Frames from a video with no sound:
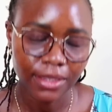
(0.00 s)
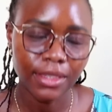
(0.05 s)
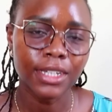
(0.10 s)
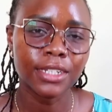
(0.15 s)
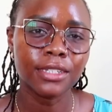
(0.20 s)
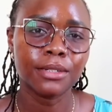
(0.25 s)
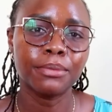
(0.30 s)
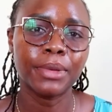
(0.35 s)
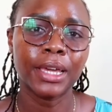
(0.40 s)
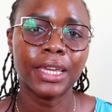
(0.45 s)

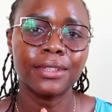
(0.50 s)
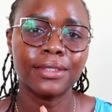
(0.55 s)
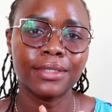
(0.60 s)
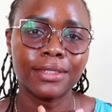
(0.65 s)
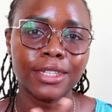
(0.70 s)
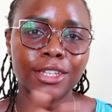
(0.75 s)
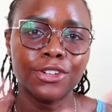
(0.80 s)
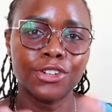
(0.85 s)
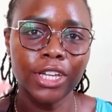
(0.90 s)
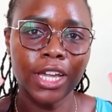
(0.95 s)
that my
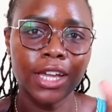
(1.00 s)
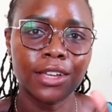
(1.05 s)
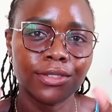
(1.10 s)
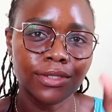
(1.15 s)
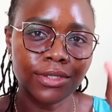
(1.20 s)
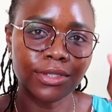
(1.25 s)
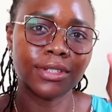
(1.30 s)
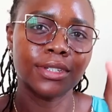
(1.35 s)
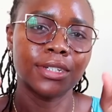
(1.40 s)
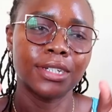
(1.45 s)

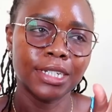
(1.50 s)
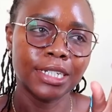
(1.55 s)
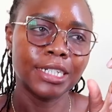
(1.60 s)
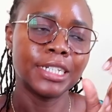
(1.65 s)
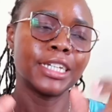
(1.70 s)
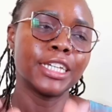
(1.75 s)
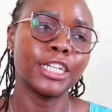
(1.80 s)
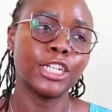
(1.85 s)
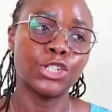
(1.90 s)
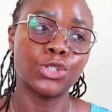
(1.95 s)
serious,
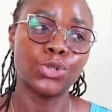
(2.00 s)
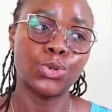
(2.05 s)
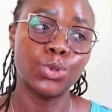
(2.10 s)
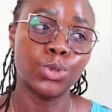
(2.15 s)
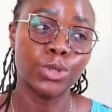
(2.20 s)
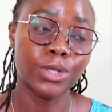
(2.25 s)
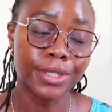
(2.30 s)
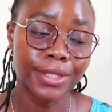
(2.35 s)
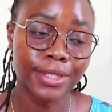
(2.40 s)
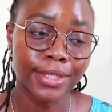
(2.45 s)
in
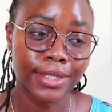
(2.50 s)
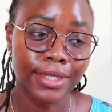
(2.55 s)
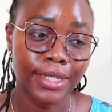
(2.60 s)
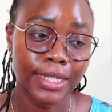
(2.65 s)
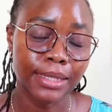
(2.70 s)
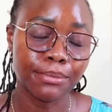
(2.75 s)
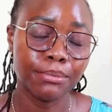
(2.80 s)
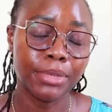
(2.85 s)
quotes,